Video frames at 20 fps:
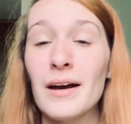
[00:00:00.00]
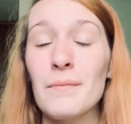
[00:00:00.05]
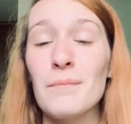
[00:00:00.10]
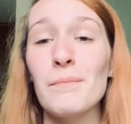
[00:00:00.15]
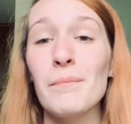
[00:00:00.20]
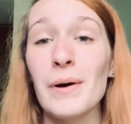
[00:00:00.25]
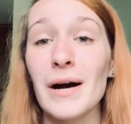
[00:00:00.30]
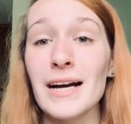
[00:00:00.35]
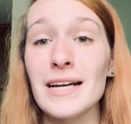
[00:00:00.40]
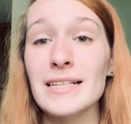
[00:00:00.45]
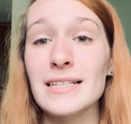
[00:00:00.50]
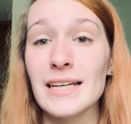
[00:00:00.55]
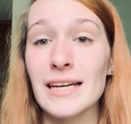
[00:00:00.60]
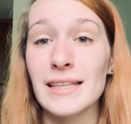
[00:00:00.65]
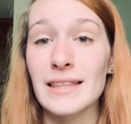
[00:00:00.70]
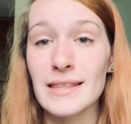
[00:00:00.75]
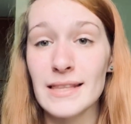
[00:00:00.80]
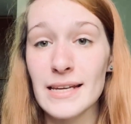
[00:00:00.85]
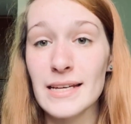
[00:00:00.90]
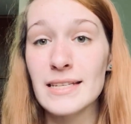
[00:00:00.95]
But
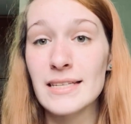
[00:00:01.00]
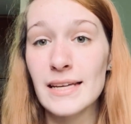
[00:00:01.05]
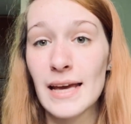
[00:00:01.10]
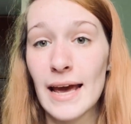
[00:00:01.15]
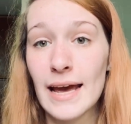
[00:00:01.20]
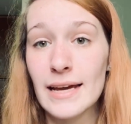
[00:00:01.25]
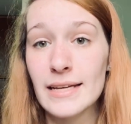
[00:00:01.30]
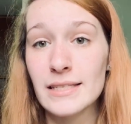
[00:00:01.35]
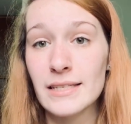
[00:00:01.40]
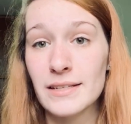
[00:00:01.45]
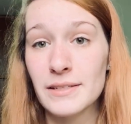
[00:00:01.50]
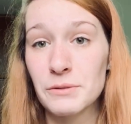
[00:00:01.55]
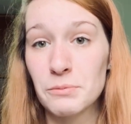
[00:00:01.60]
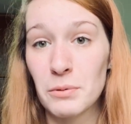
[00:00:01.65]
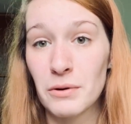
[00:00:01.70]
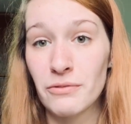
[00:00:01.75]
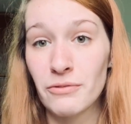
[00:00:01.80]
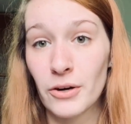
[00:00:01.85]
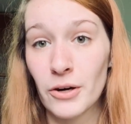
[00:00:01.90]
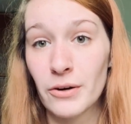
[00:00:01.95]
in this case, it's
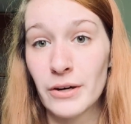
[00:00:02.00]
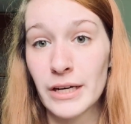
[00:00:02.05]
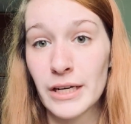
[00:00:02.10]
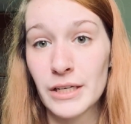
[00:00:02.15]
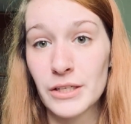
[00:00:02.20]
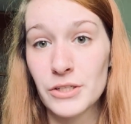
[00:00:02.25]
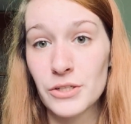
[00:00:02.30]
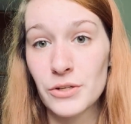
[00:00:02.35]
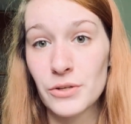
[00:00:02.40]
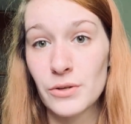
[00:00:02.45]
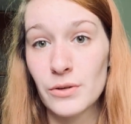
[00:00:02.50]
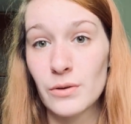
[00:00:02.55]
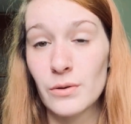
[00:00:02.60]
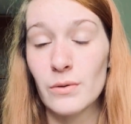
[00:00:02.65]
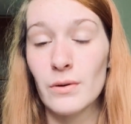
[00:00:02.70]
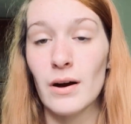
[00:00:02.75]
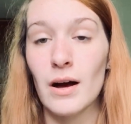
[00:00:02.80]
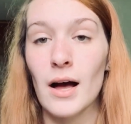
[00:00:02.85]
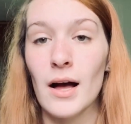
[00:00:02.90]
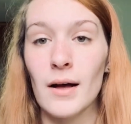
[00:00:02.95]
referring to